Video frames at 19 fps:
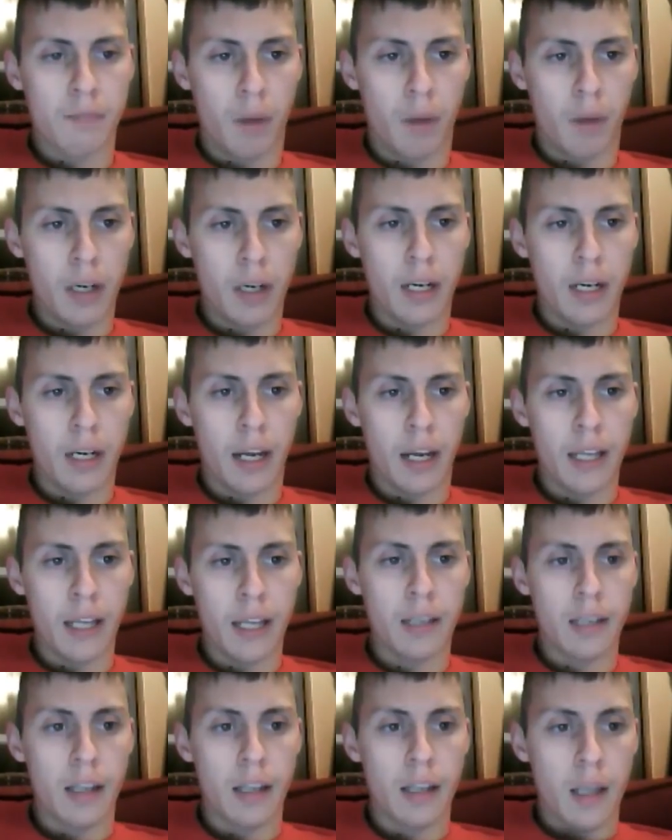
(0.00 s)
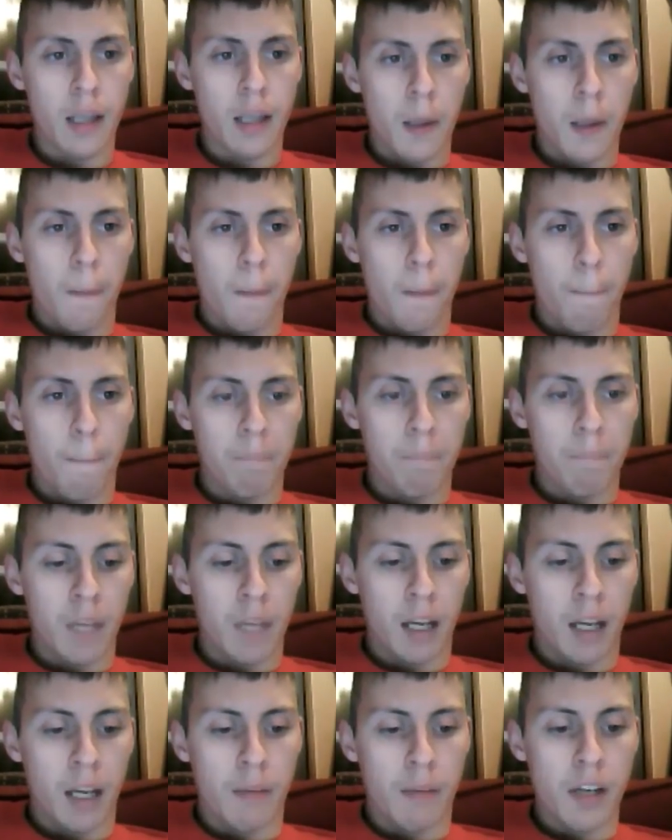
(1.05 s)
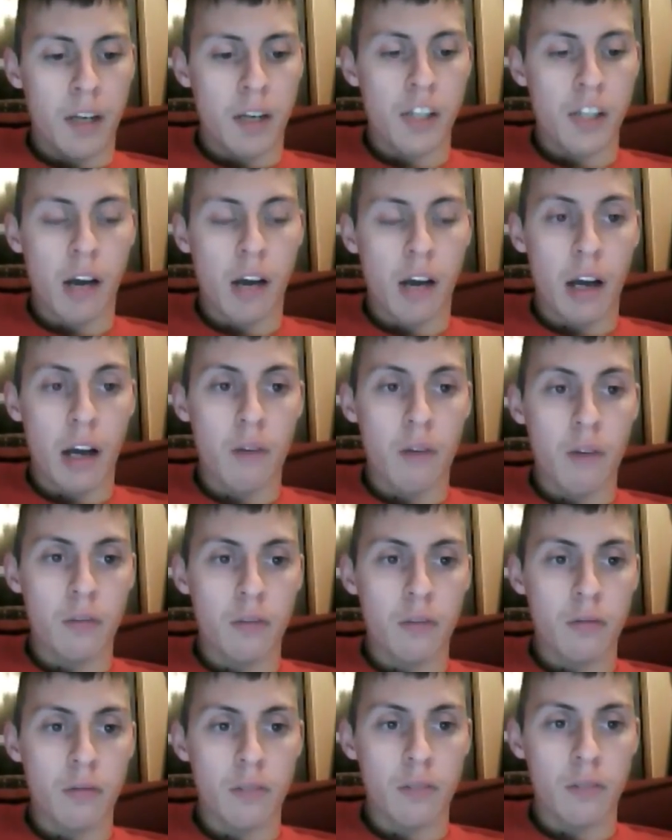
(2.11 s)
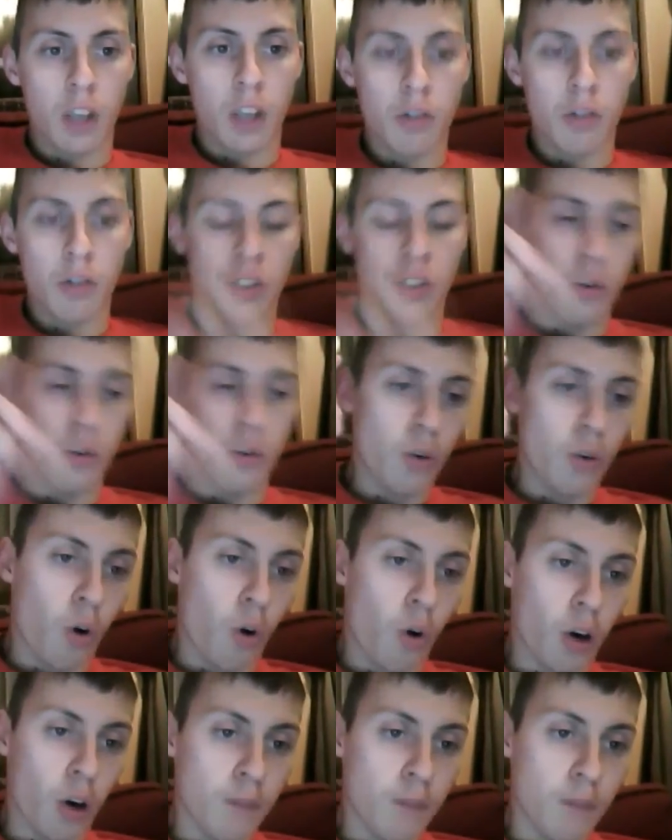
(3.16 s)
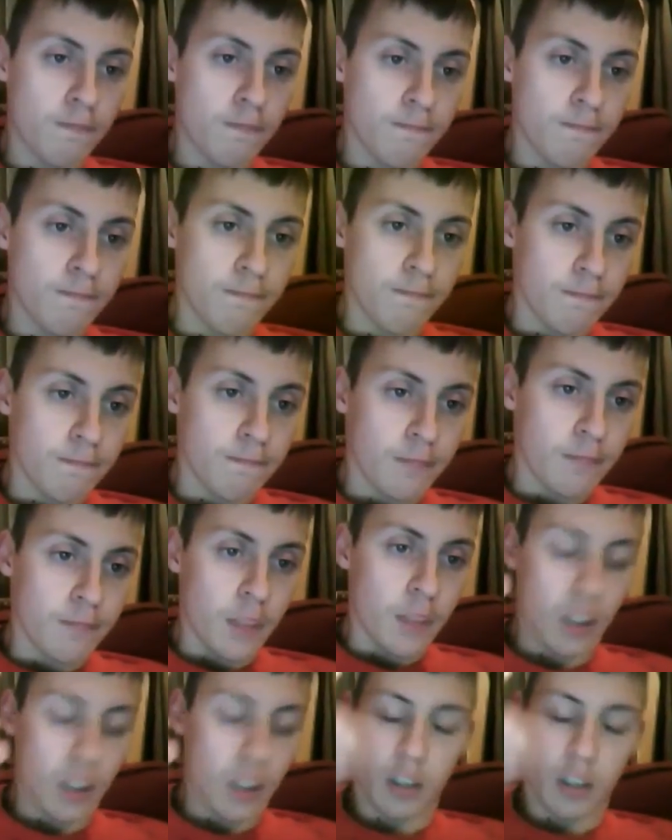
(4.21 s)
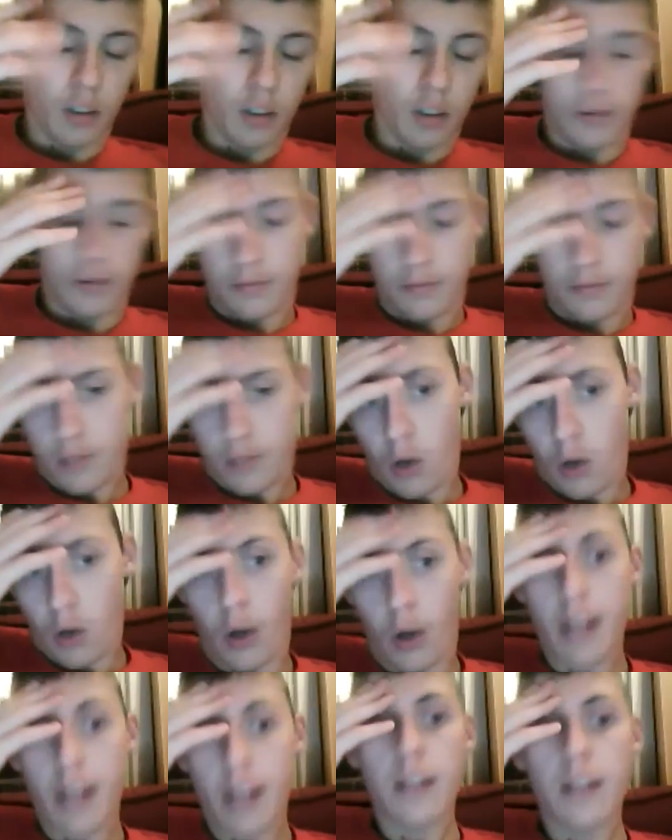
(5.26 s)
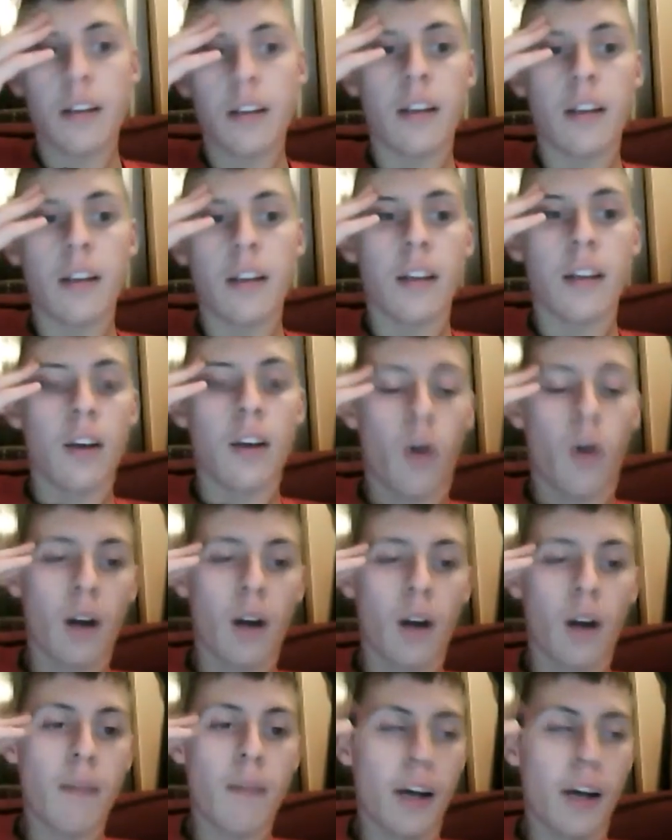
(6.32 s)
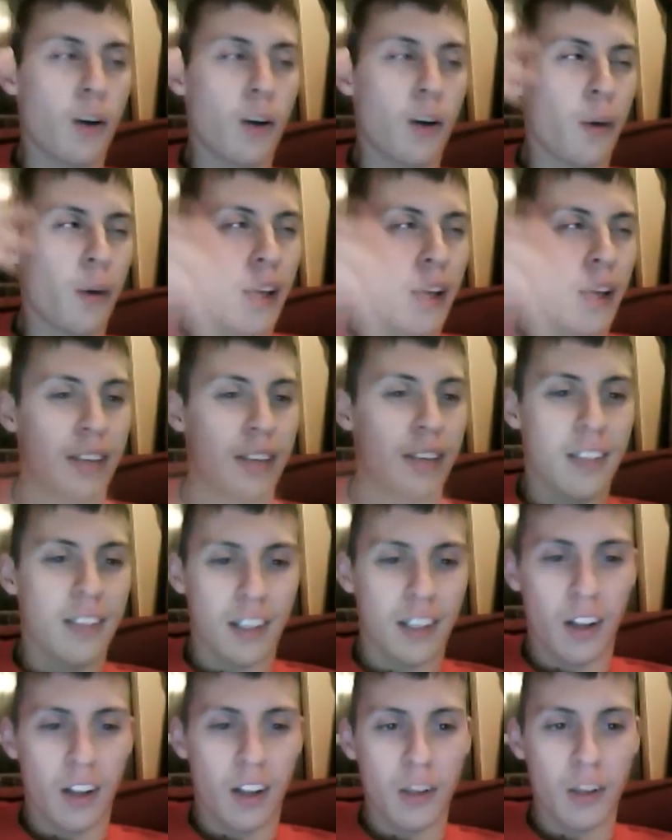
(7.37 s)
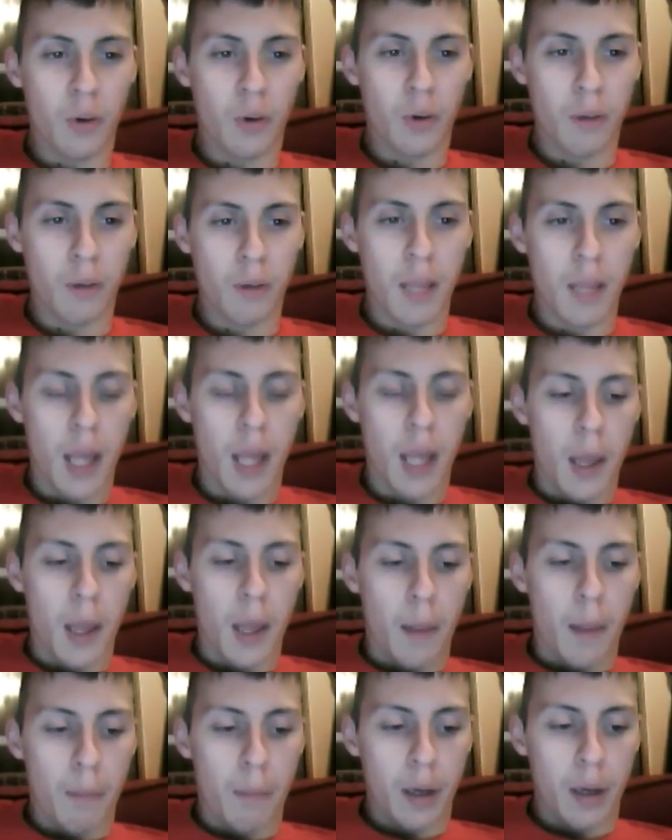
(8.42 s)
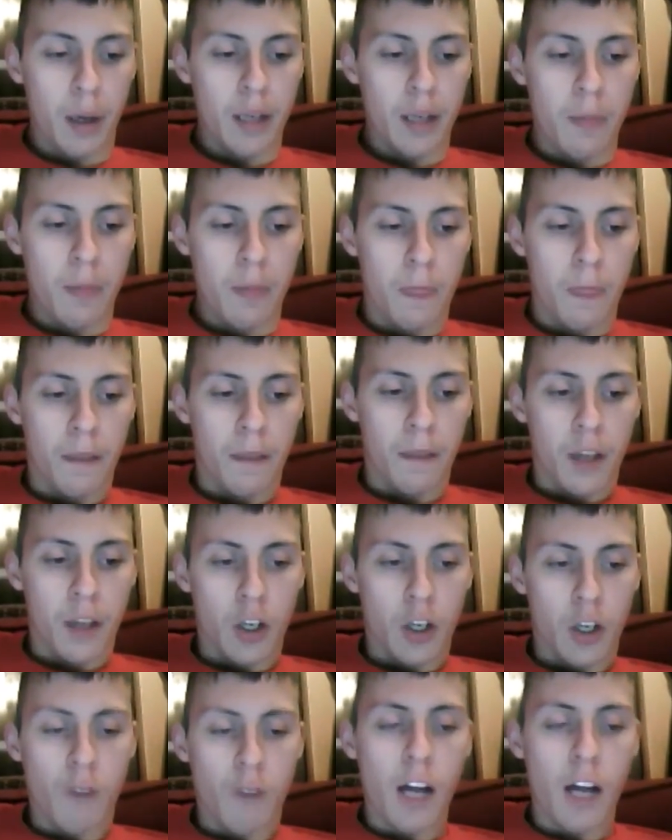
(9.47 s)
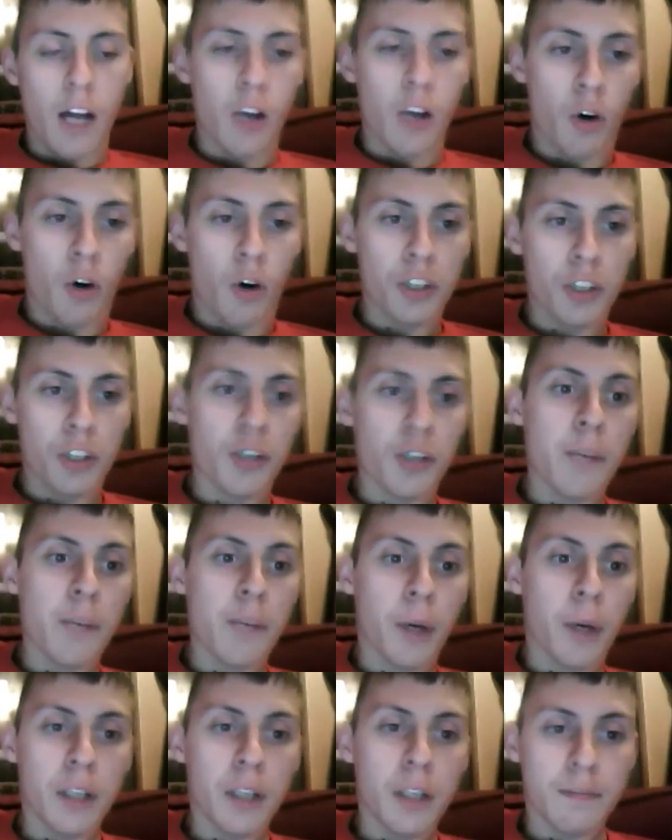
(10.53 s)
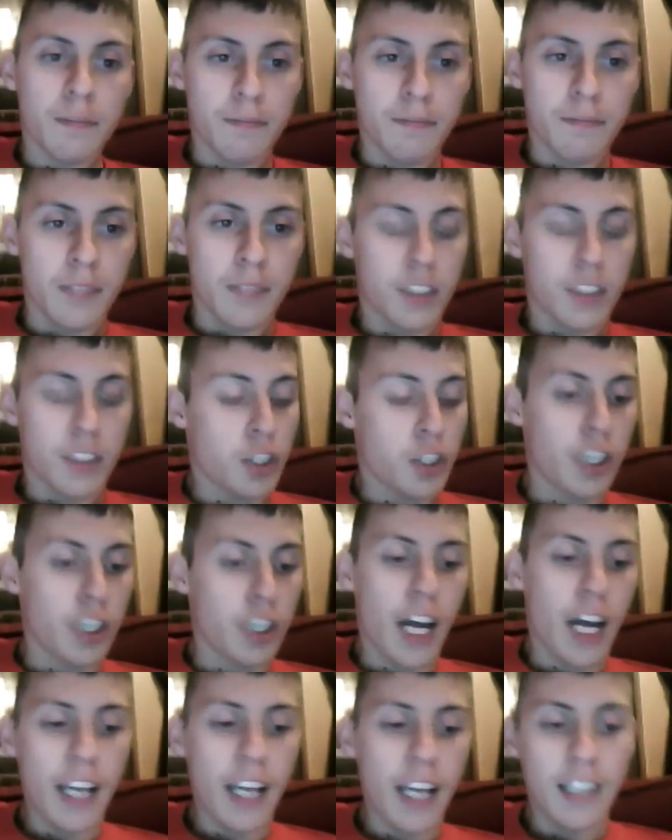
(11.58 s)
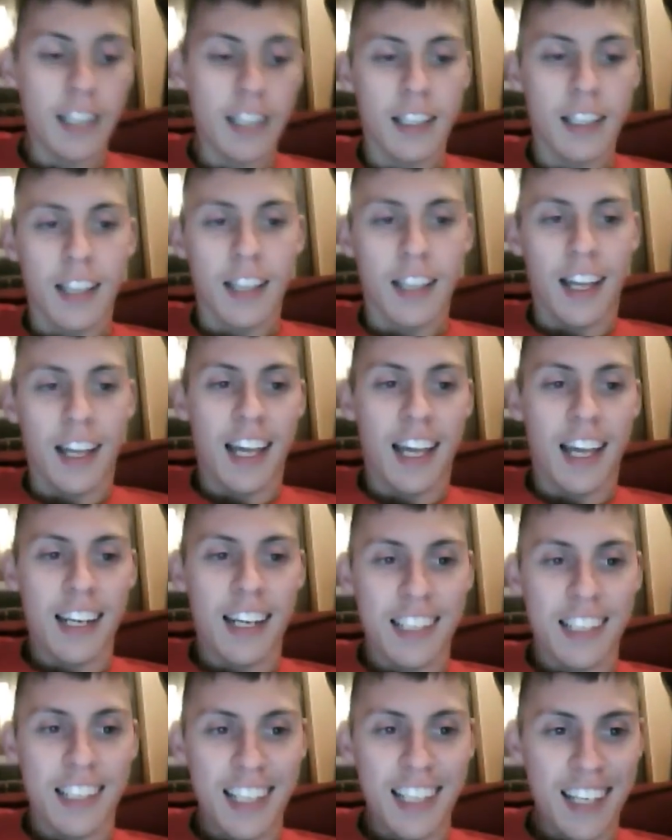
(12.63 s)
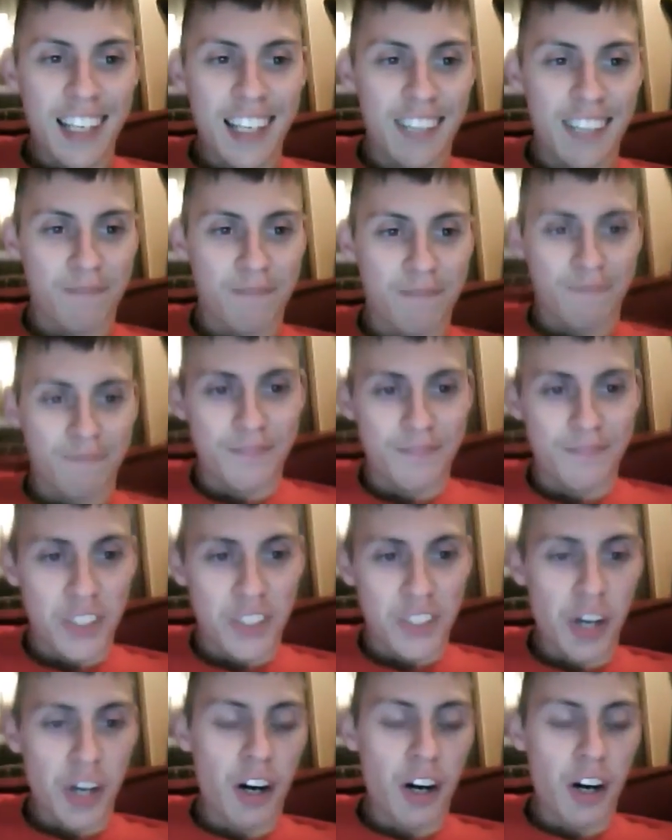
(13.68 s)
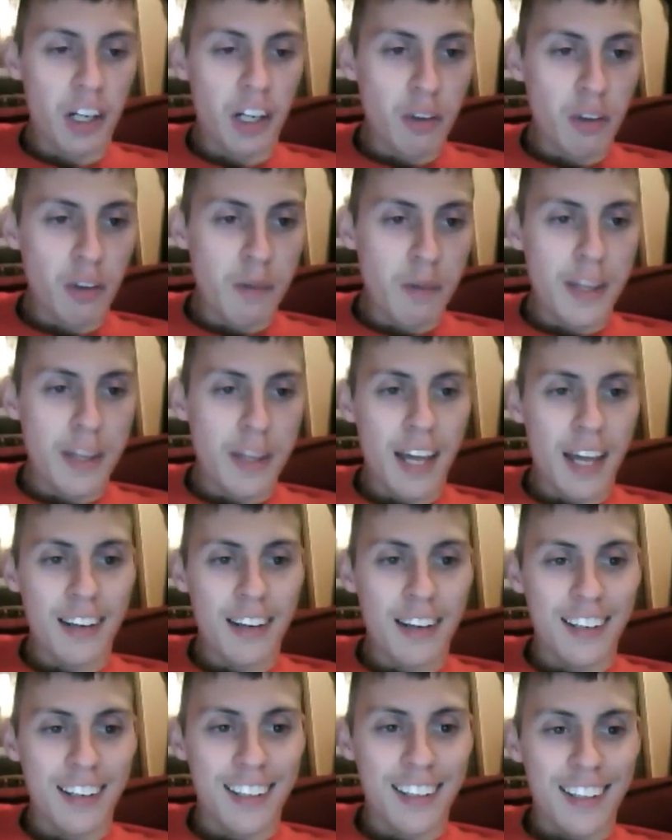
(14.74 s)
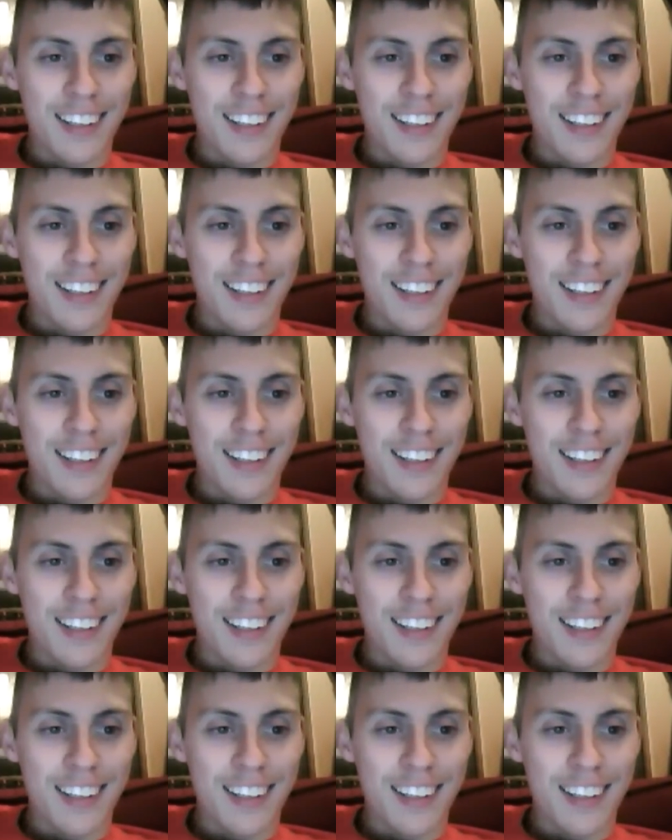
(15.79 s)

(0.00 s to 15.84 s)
Monday night? My shout out goes to Oren. I don't know why I call you Oren, but go follow Oren Greenberg. He's a good guy, and he tried arguing with me that.